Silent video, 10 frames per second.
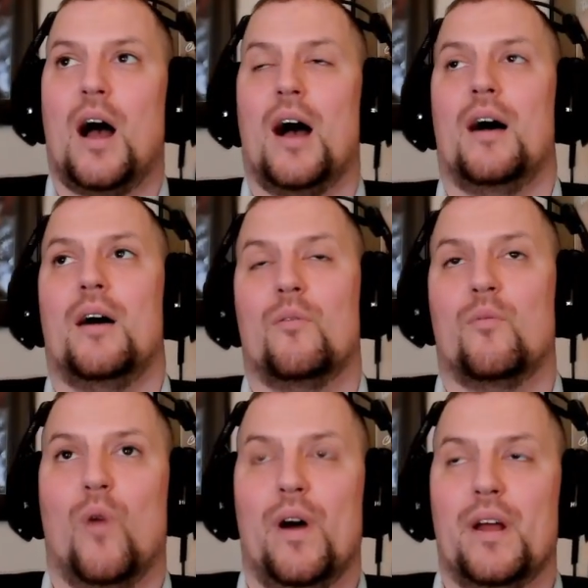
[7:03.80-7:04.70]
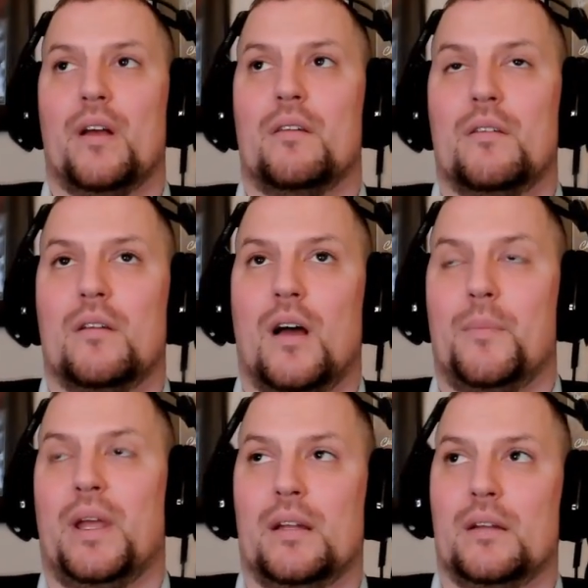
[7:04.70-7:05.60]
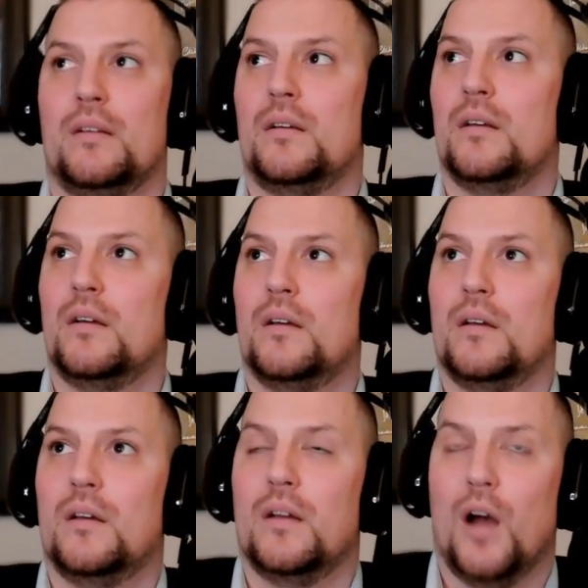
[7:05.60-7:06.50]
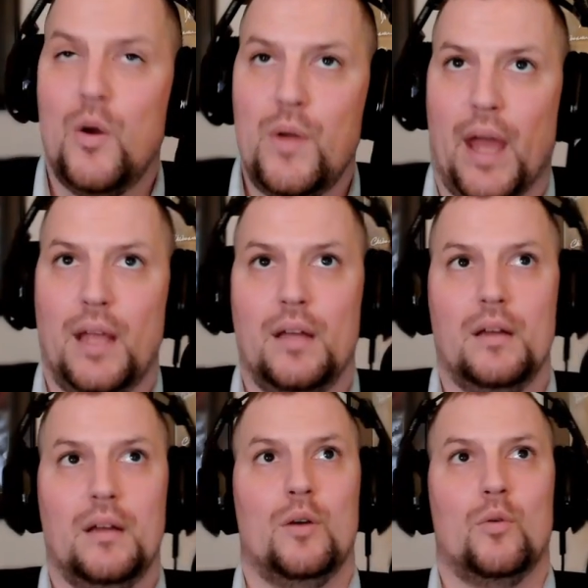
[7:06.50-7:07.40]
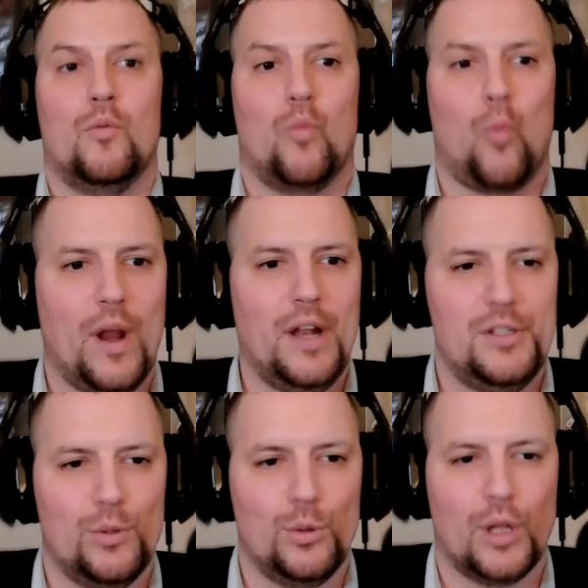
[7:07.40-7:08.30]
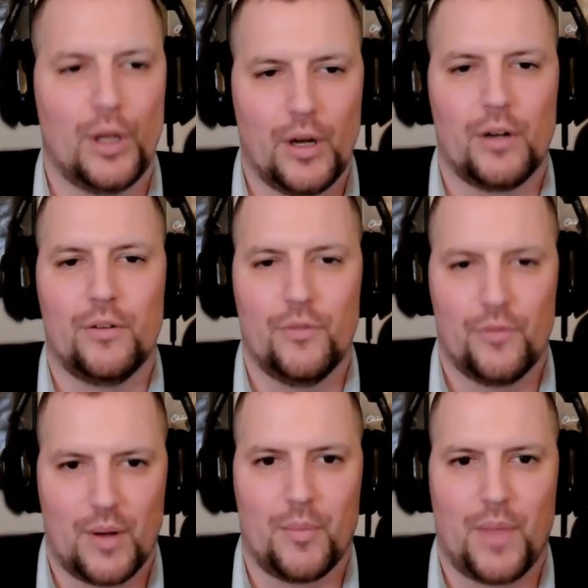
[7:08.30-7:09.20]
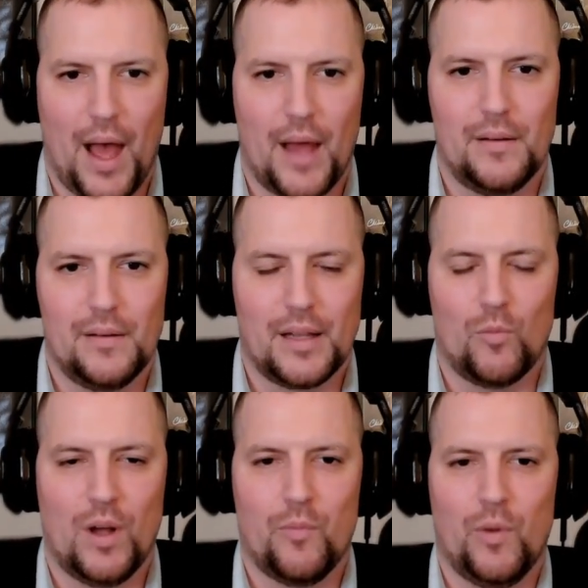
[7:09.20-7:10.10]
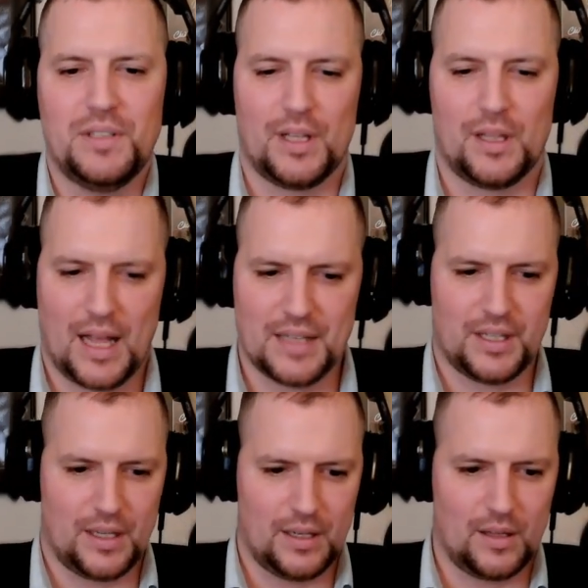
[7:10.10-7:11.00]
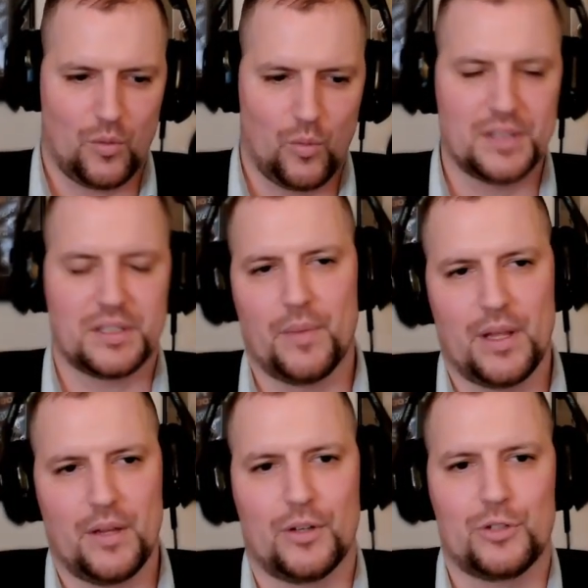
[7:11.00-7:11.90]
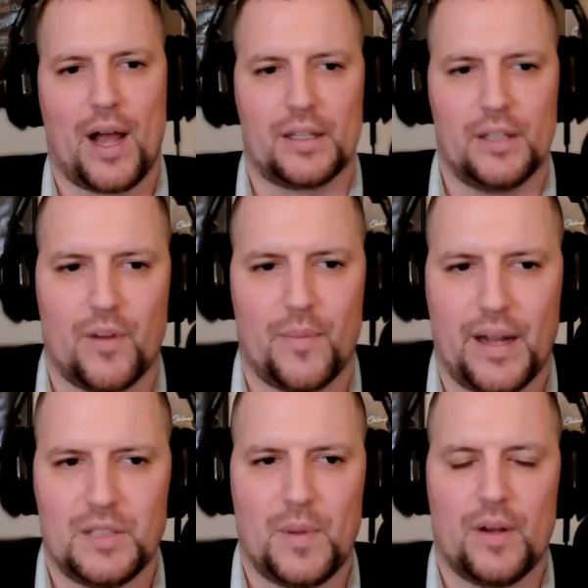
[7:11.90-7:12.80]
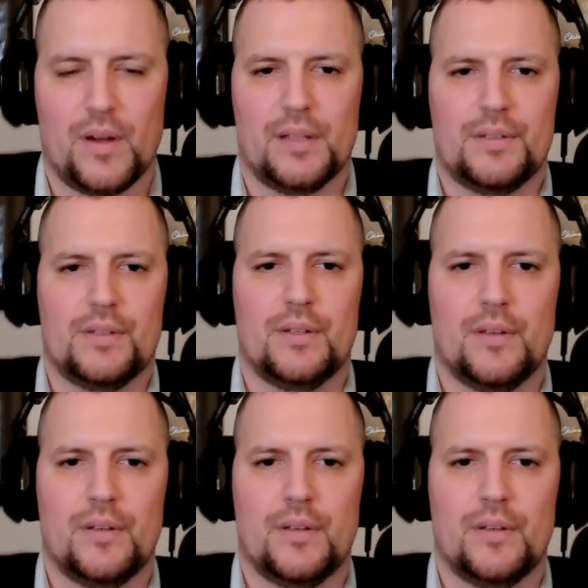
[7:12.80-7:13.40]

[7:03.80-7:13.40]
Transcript: uh what a i mean okay what did you learn from that like what what's the lesson the wisdom that you extracted from that experience